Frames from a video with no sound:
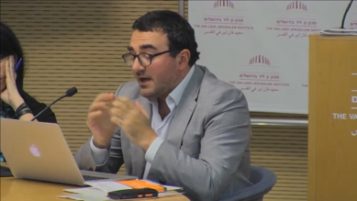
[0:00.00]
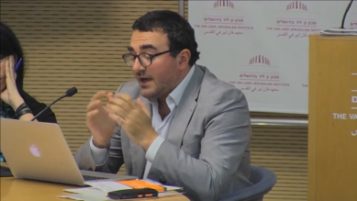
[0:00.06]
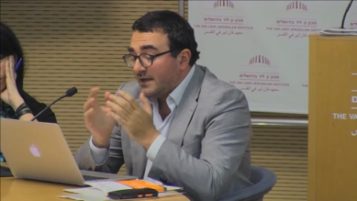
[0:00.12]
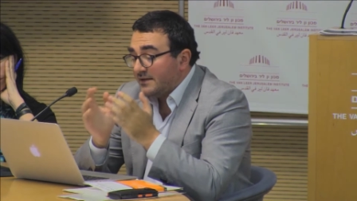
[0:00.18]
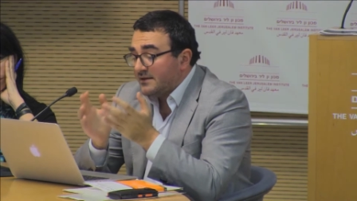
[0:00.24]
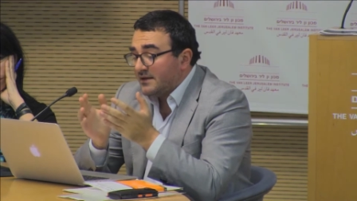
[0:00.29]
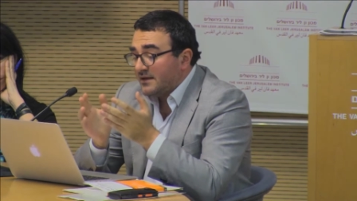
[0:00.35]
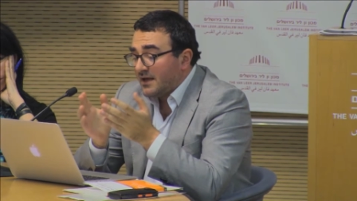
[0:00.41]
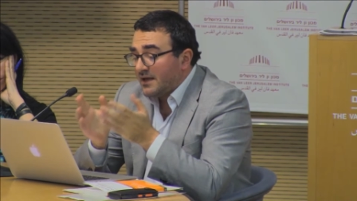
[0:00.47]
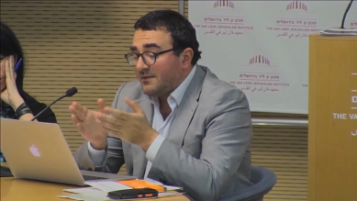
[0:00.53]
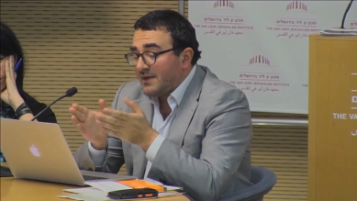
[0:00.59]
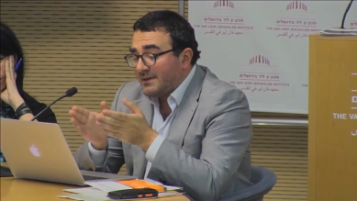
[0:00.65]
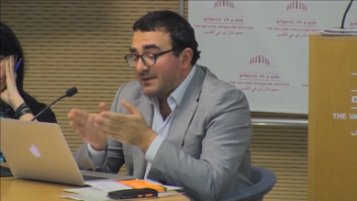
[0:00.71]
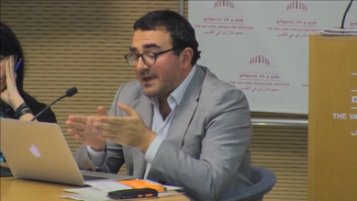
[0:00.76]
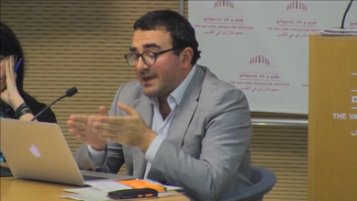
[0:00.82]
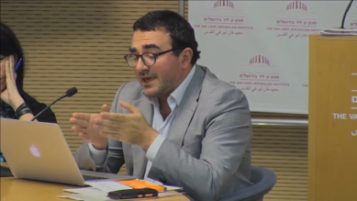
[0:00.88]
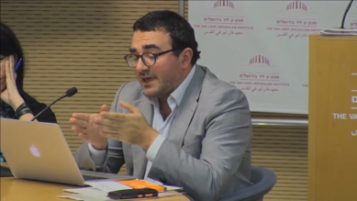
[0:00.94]
And
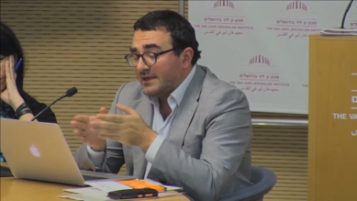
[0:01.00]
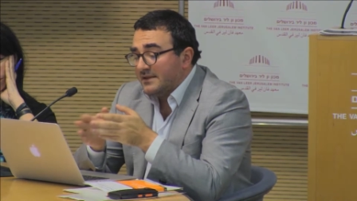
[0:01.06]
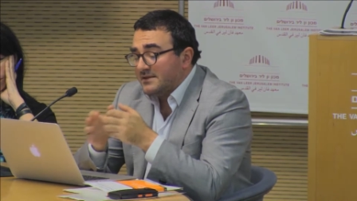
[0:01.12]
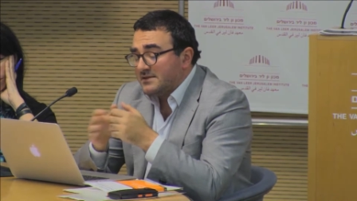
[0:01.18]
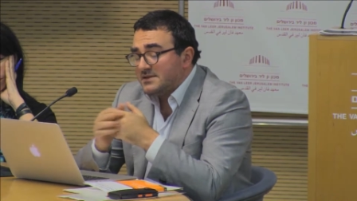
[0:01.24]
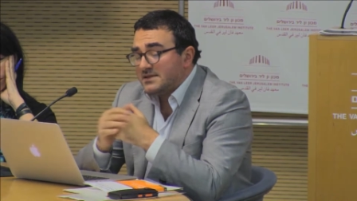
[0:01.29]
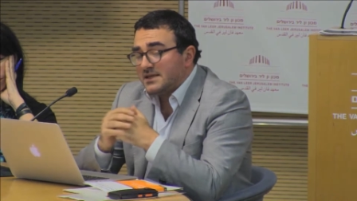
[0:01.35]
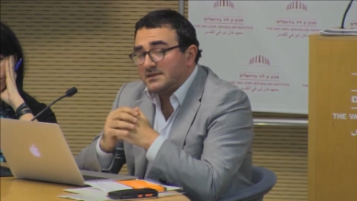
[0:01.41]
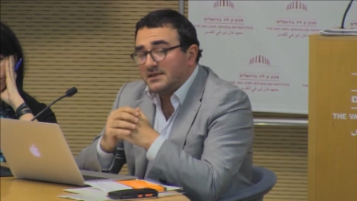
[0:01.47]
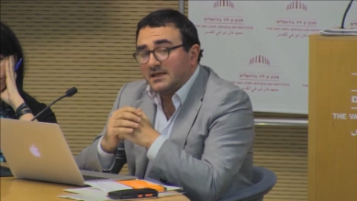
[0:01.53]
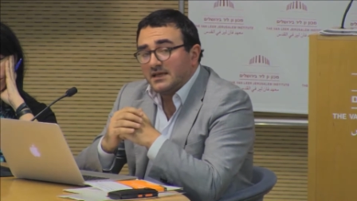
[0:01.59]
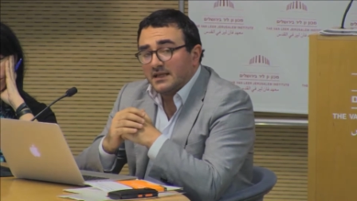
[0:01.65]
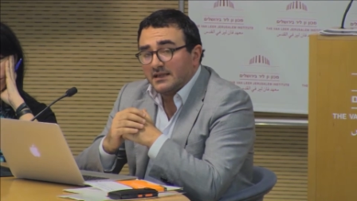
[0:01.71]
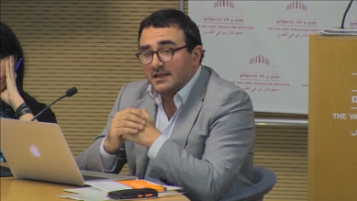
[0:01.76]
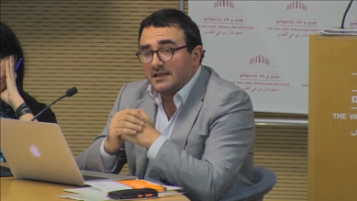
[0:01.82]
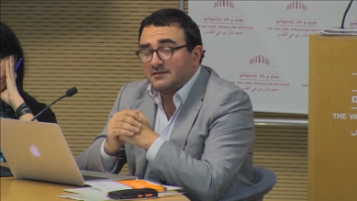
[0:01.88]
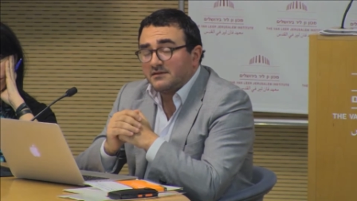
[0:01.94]
again, this is, I think,
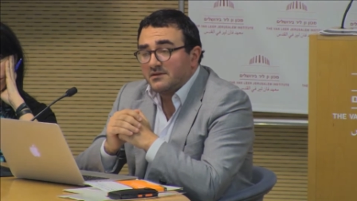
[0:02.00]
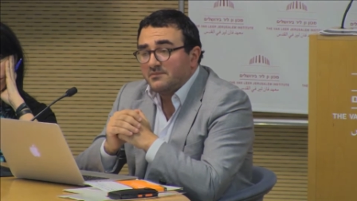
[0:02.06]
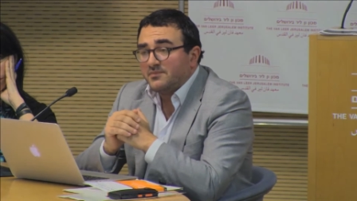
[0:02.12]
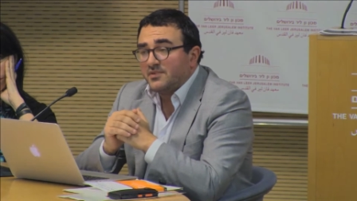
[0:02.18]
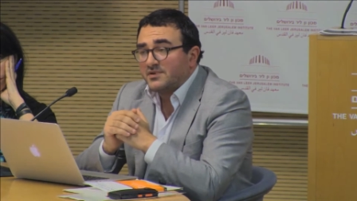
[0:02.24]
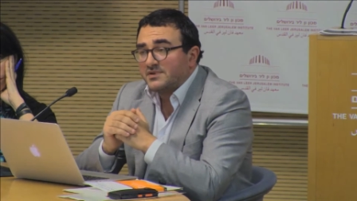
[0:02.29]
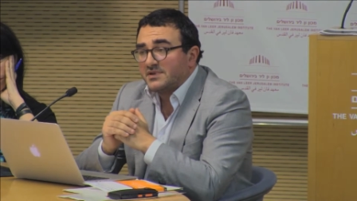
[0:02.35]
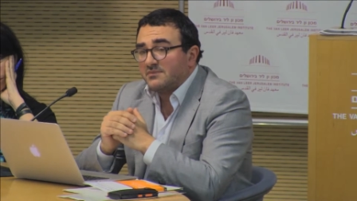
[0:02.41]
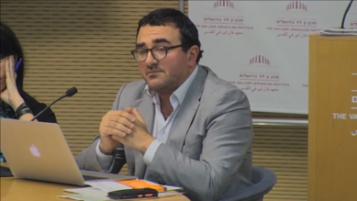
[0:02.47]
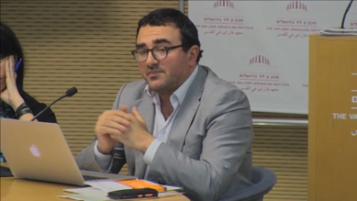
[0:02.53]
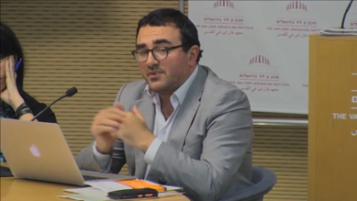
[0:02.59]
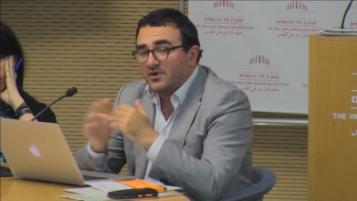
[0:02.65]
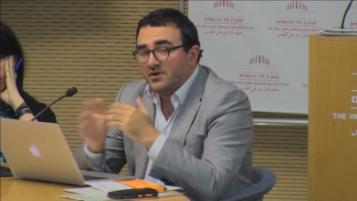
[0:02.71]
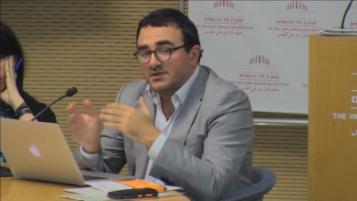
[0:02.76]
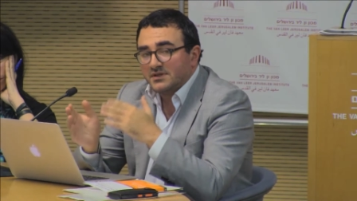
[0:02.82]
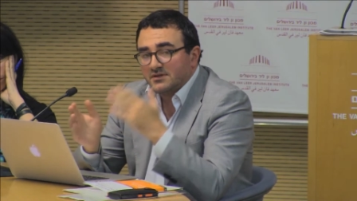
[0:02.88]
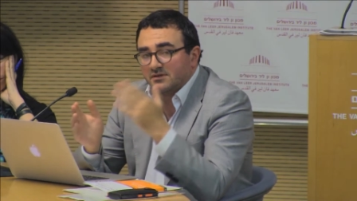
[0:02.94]
another important
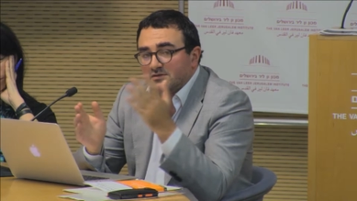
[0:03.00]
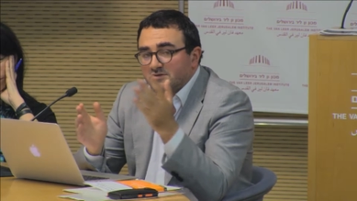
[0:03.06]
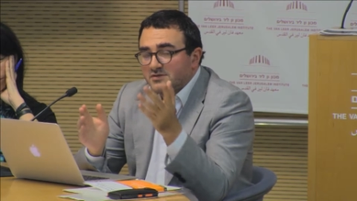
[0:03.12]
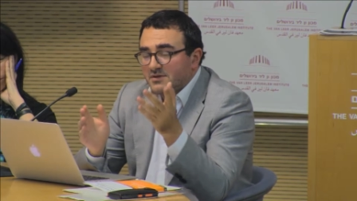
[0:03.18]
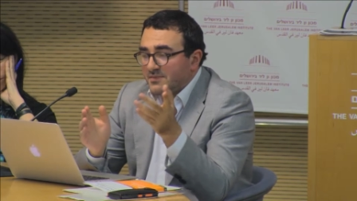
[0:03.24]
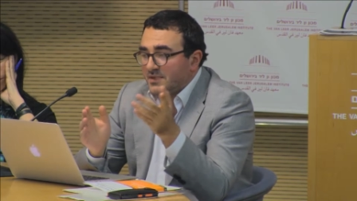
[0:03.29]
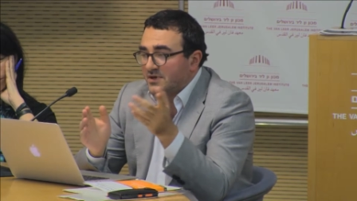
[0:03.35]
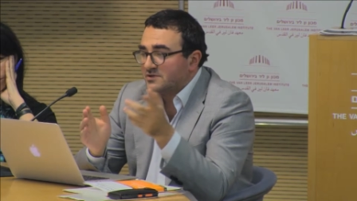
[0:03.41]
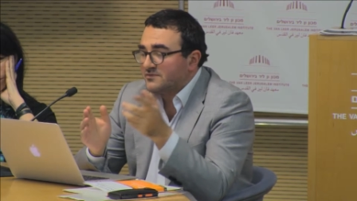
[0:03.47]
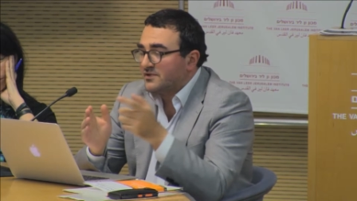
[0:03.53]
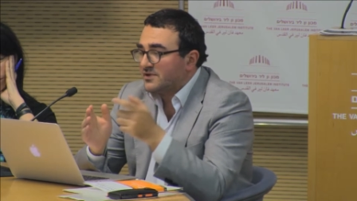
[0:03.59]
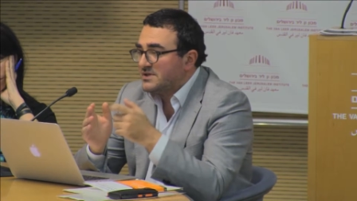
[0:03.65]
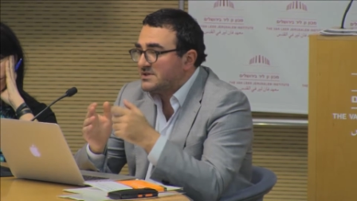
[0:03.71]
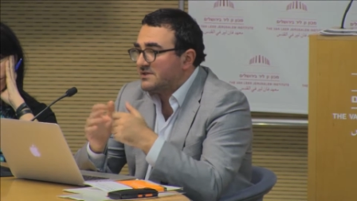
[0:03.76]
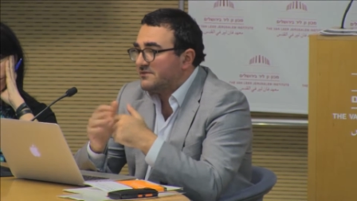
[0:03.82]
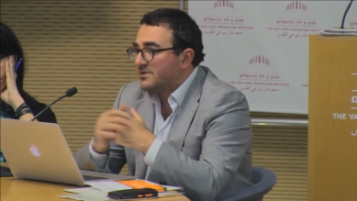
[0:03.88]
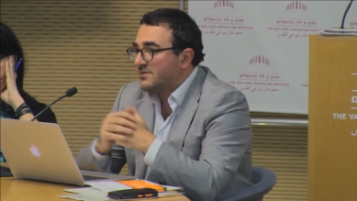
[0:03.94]
point that also emerged, for
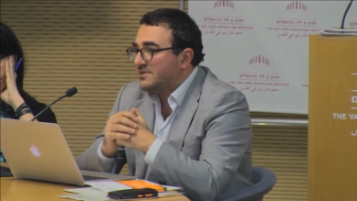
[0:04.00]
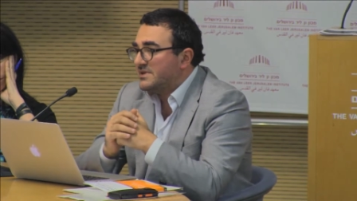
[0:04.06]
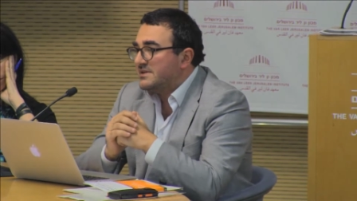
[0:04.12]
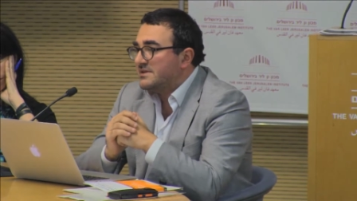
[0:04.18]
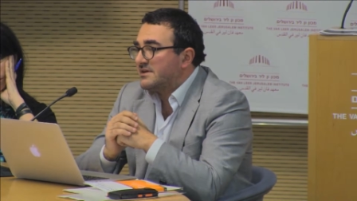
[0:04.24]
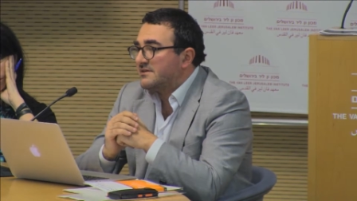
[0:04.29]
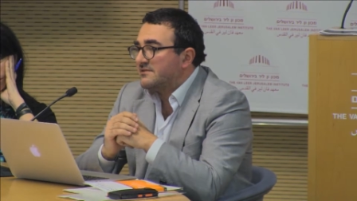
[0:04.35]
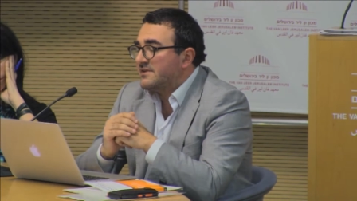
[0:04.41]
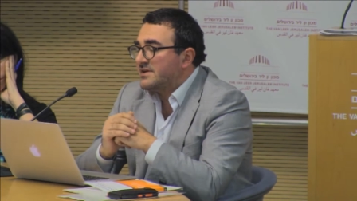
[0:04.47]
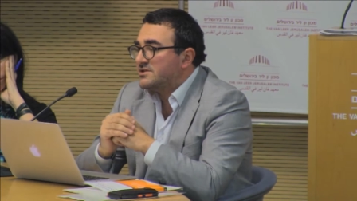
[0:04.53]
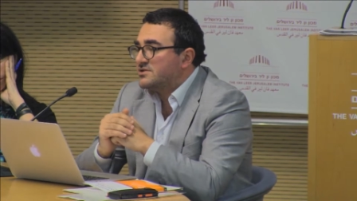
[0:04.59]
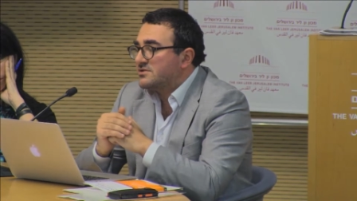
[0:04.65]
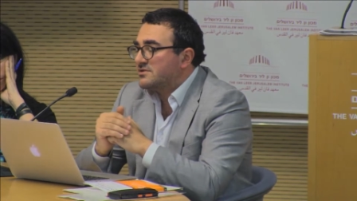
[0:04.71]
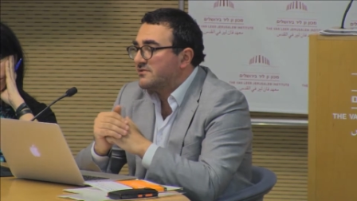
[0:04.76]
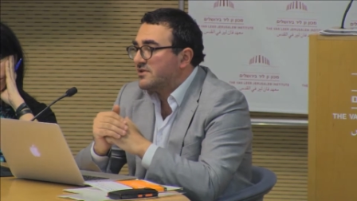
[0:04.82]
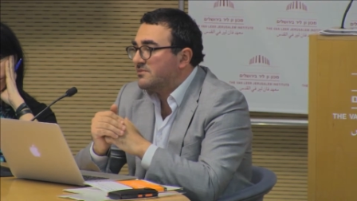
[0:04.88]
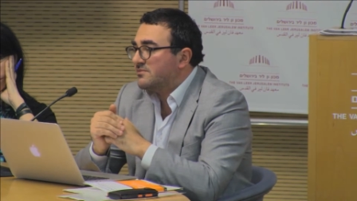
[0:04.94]
instance, from the
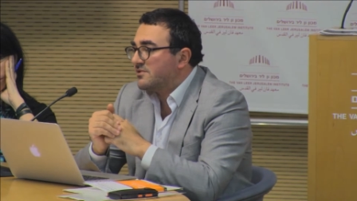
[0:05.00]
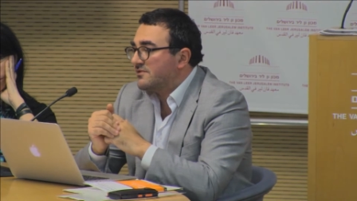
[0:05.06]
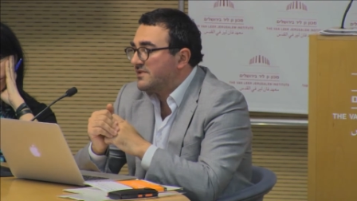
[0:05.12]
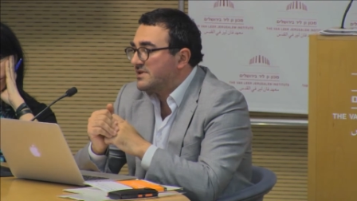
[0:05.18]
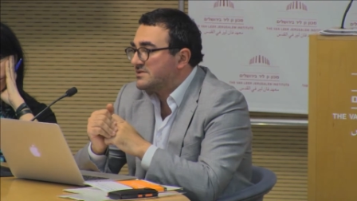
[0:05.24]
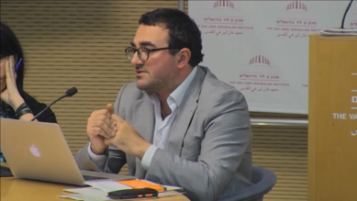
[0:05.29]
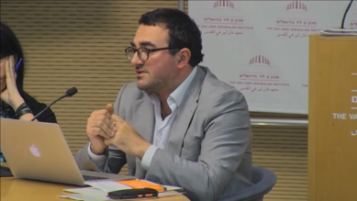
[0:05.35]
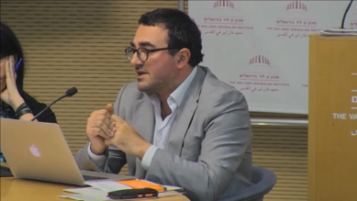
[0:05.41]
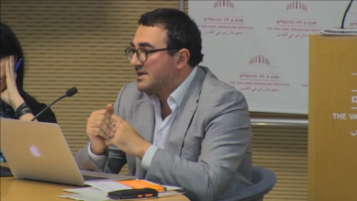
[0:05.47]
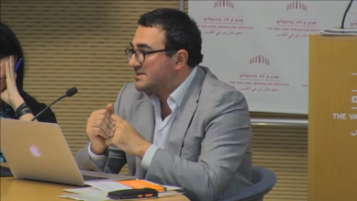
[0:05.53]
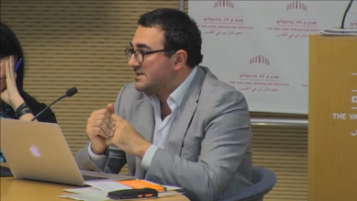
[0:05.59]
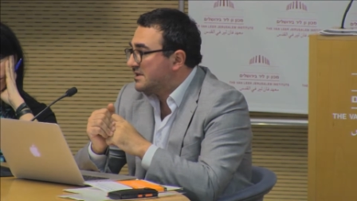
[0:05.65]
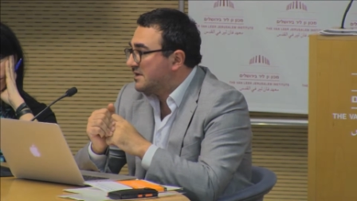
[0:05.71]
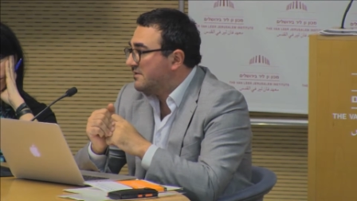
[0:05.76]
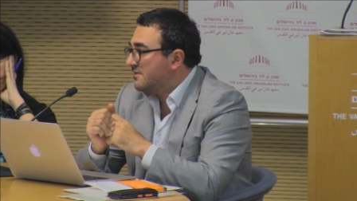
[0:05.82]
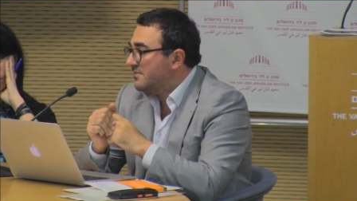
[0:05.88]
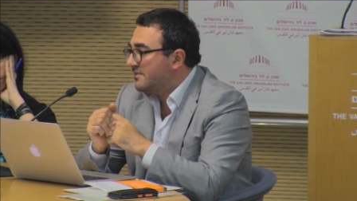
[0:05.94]
intervention from Professor
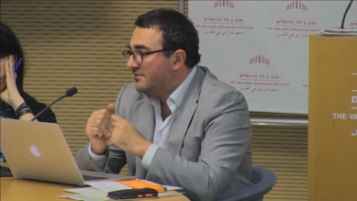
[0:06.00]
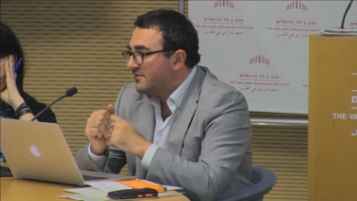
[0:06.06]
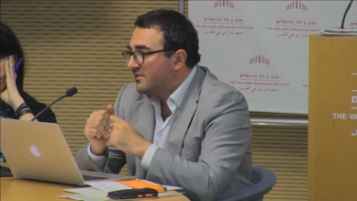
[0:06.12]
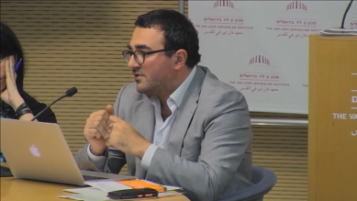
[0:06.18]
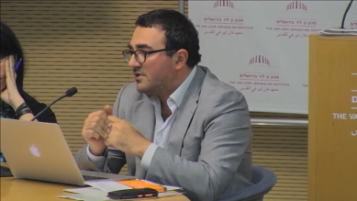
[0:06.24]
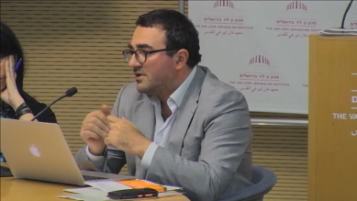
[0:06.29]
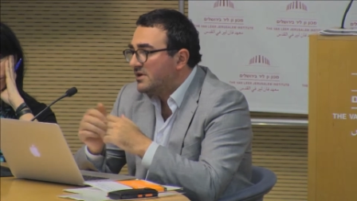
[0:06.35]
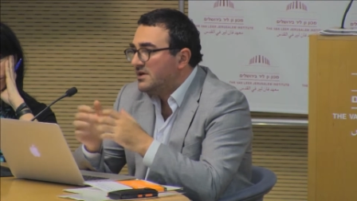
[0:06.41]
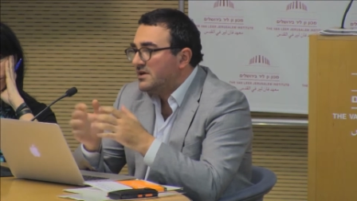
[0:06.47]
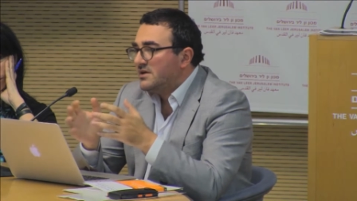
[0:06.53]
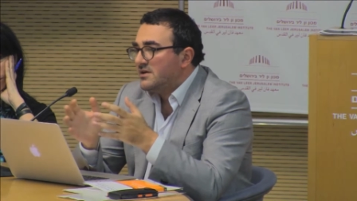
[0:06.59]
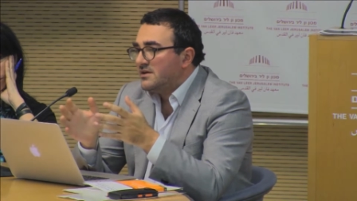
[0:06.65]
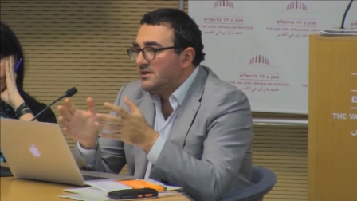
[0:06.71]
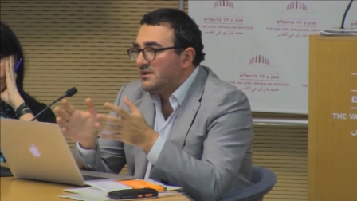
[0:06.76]
Casanova before.